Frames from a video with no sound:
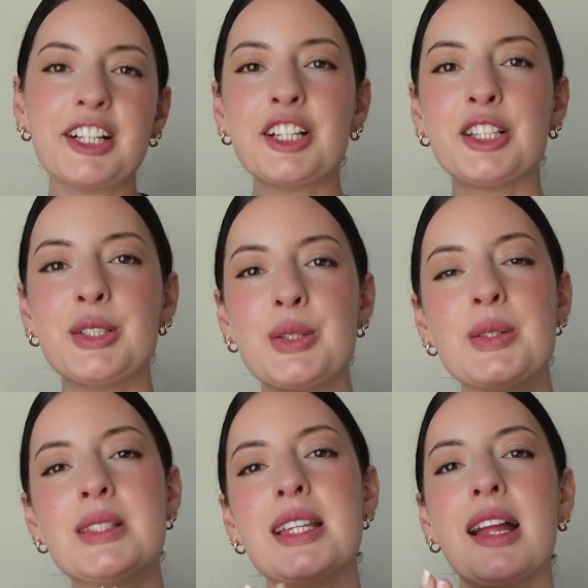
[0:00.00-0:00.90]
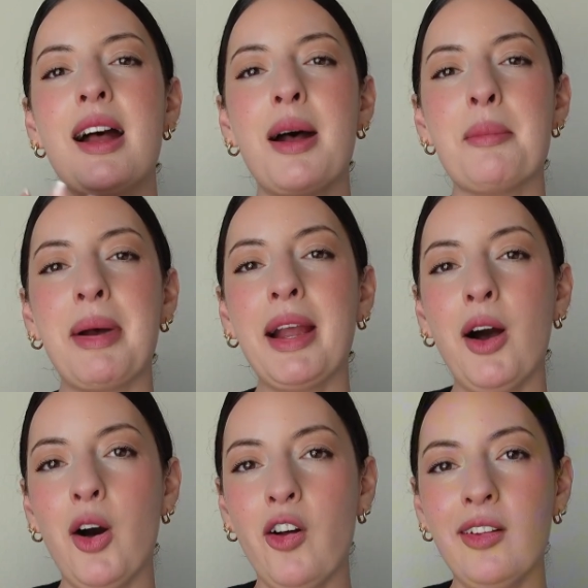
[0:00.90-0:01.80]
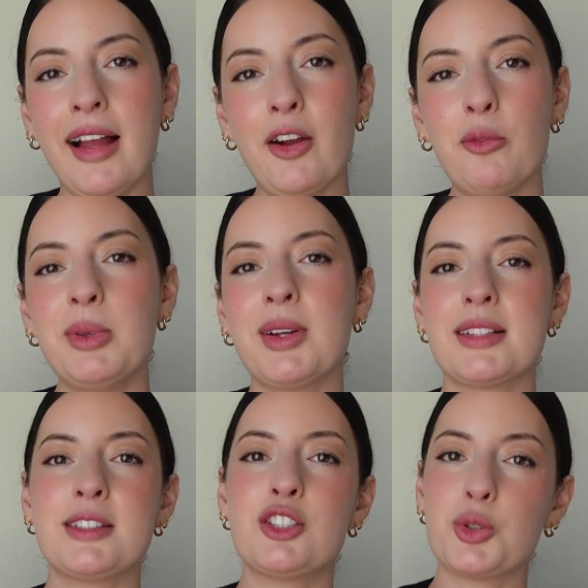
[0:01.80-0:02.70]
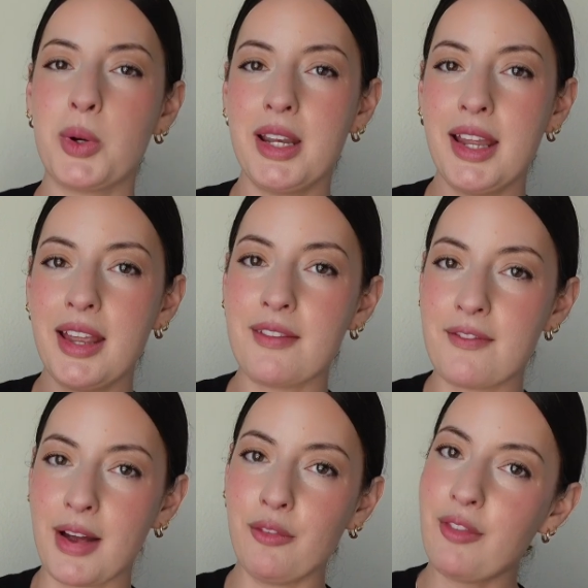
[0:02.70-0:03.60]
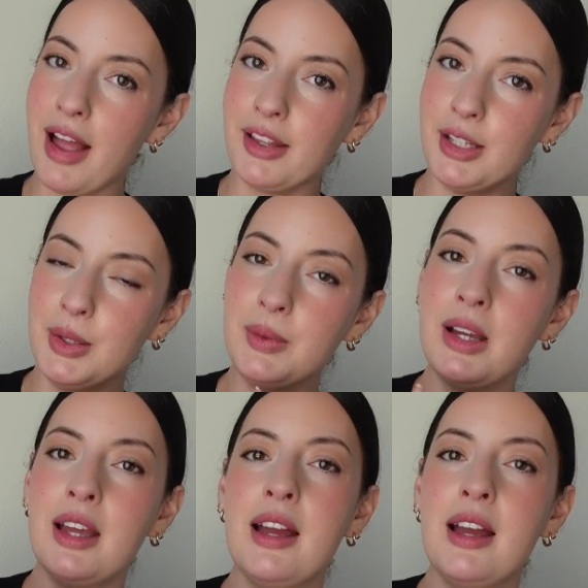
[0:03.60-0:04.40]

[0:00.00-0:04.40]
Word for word: concludes um, my haul. I hope you guys enjoyed it and found value.